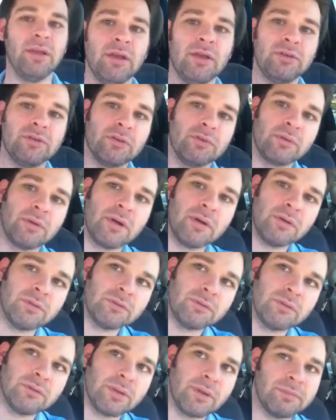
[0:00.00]
So we're going
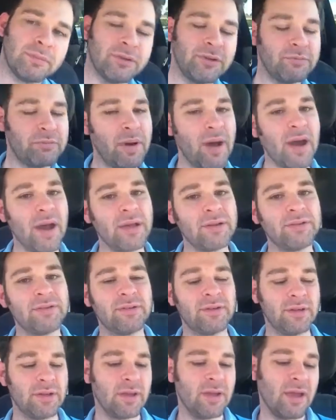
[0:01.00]
to the empty spots,